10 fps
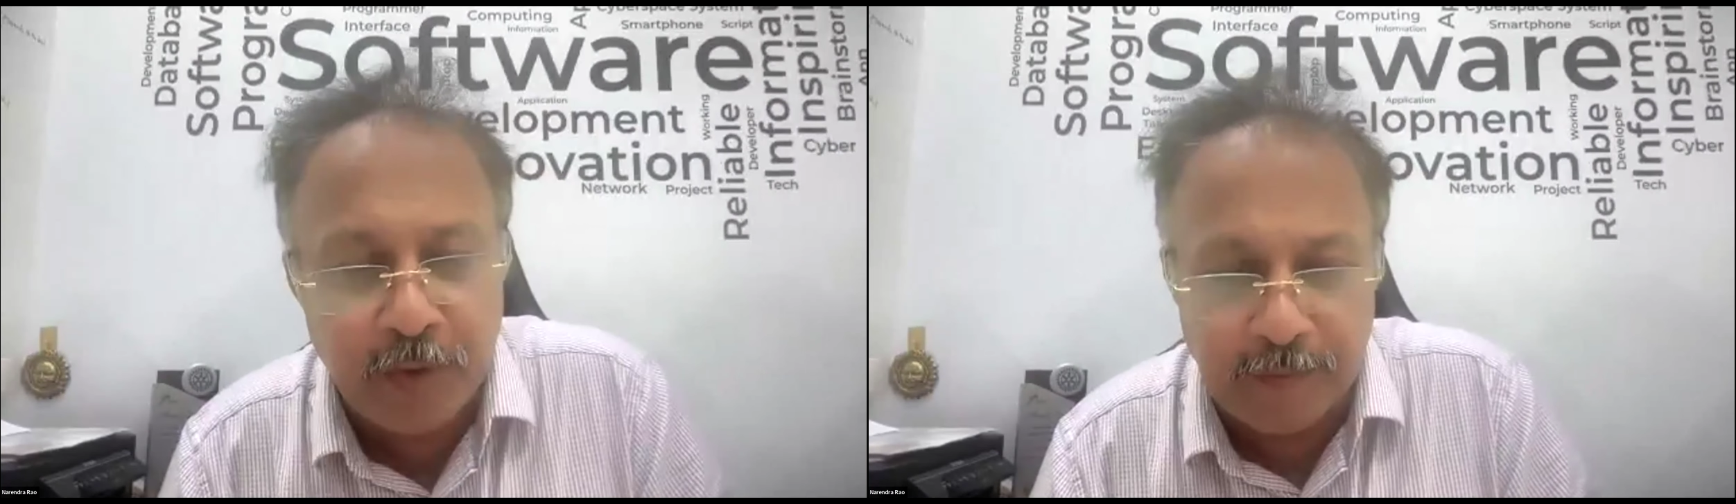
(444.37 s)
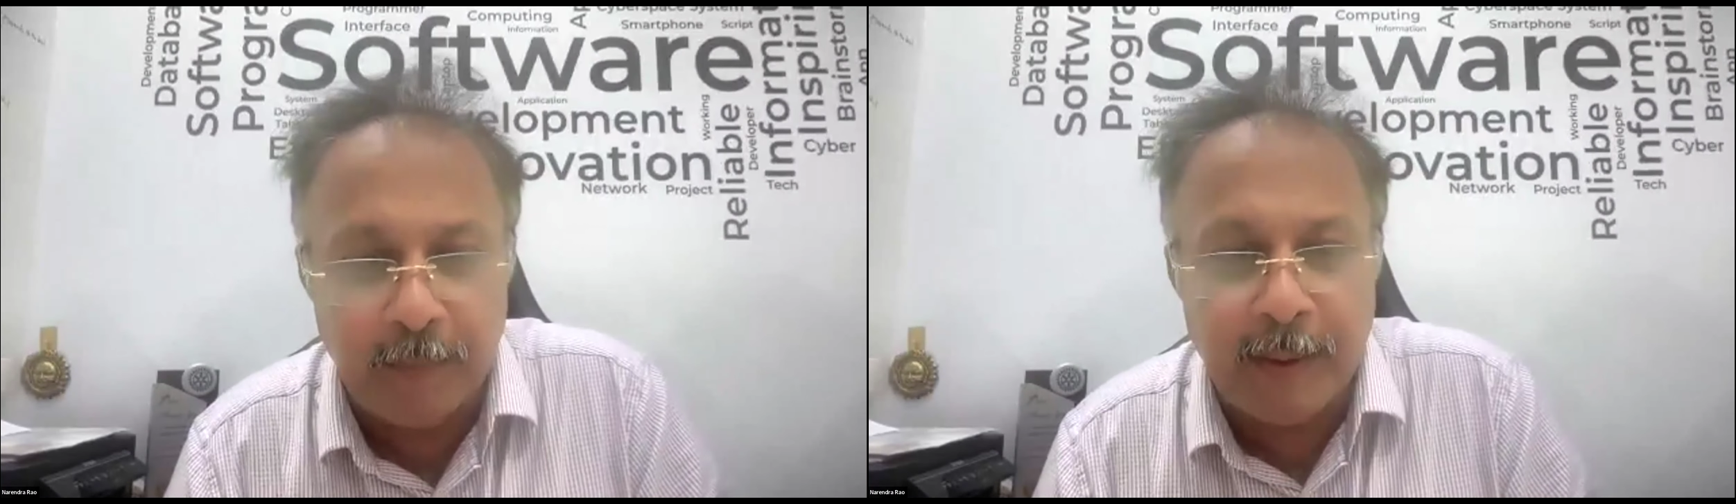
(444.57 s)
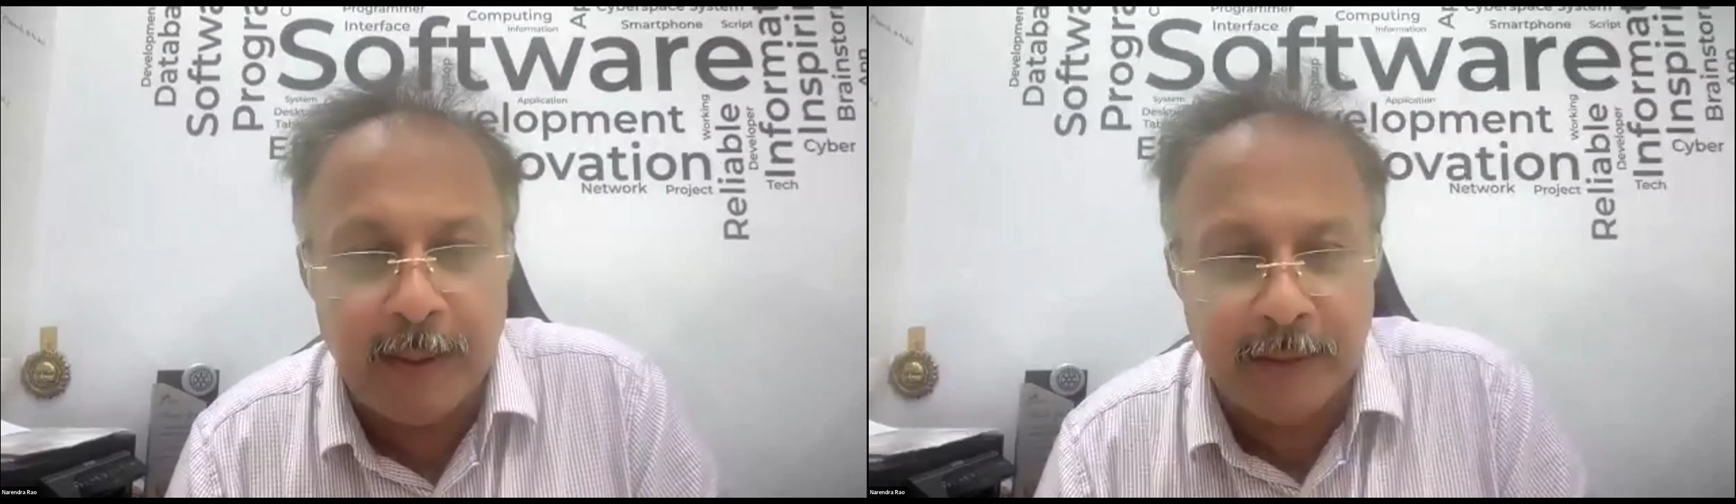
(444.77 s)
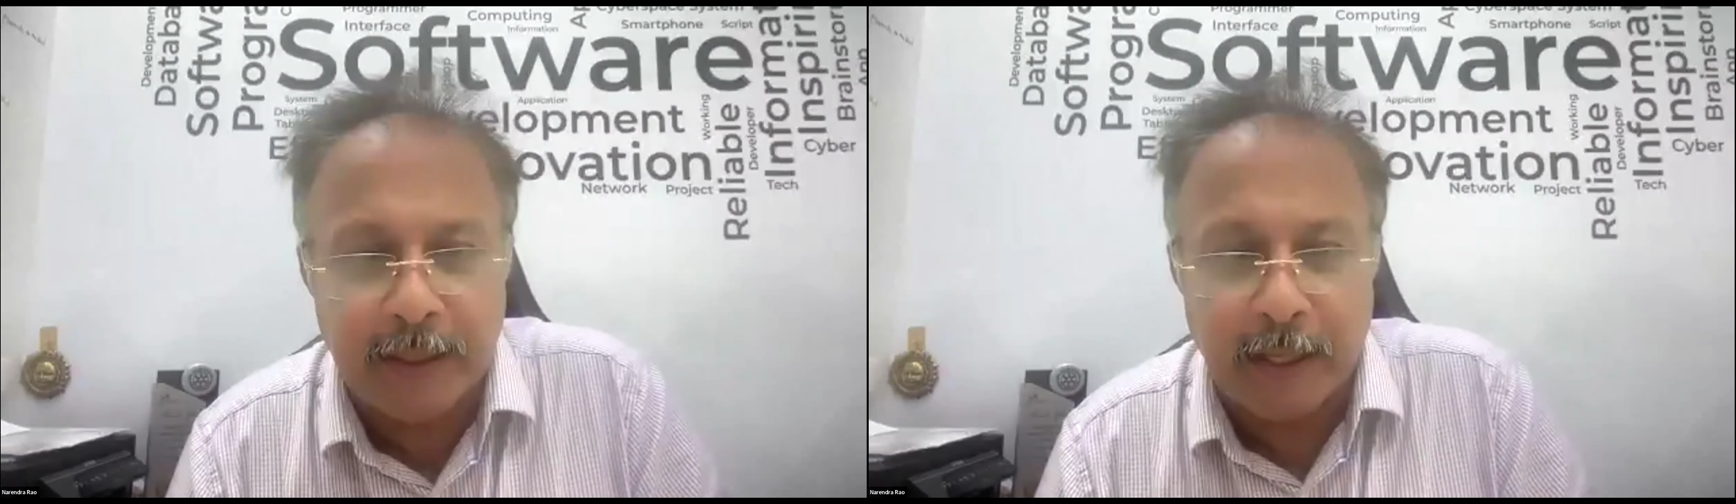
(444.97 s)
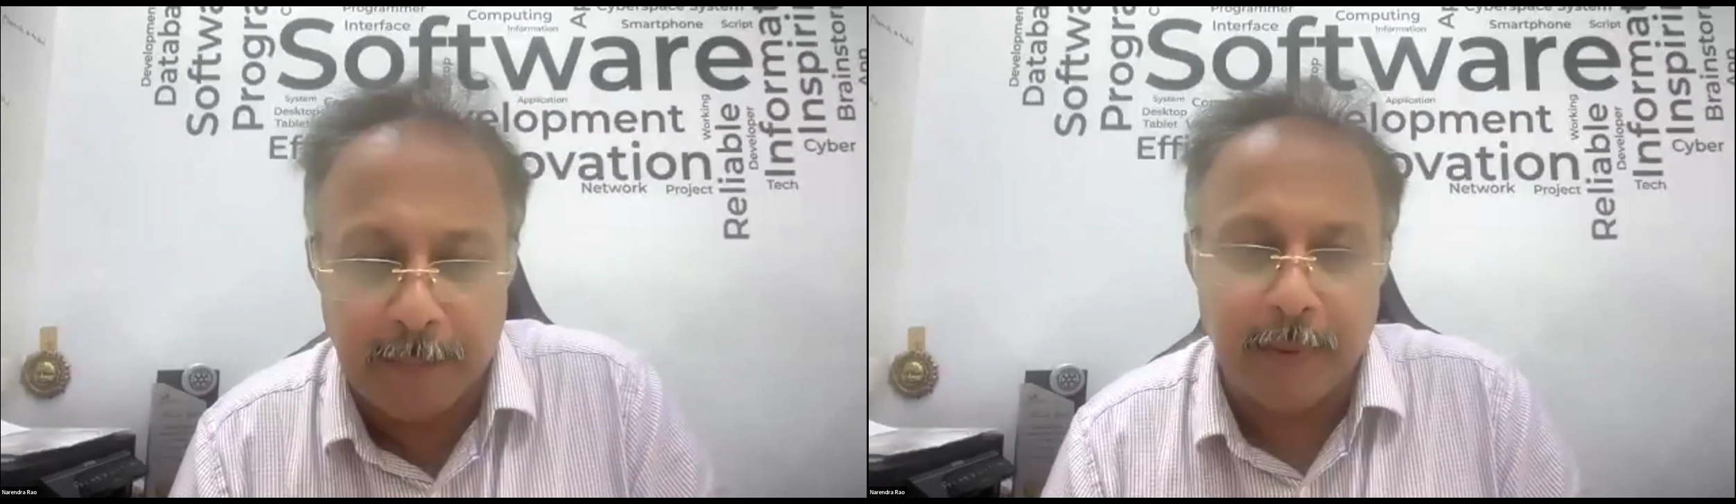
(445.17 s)
for everybody in
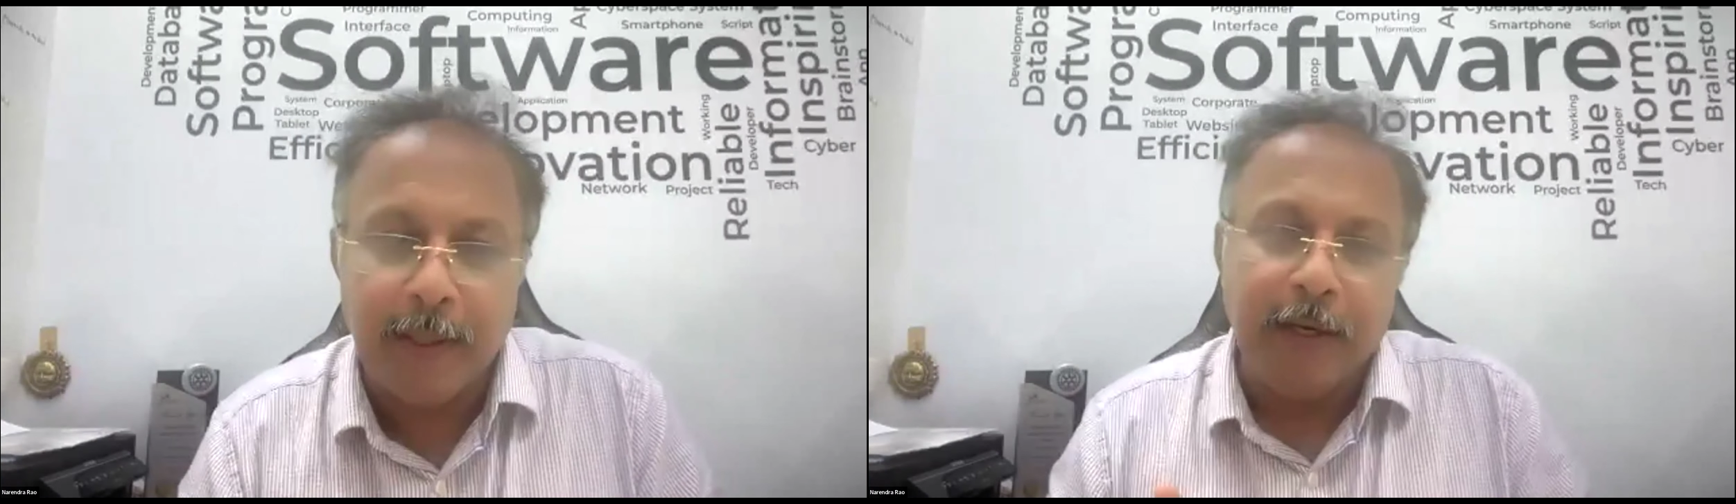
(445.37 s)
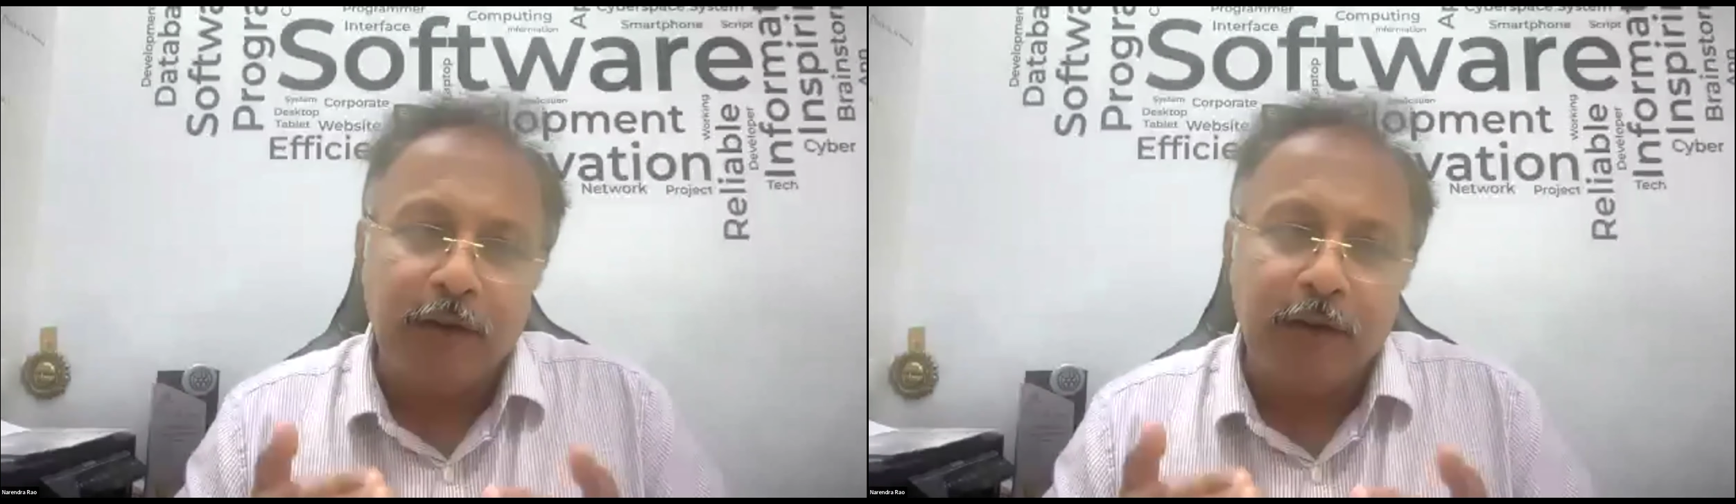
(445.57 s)
the club.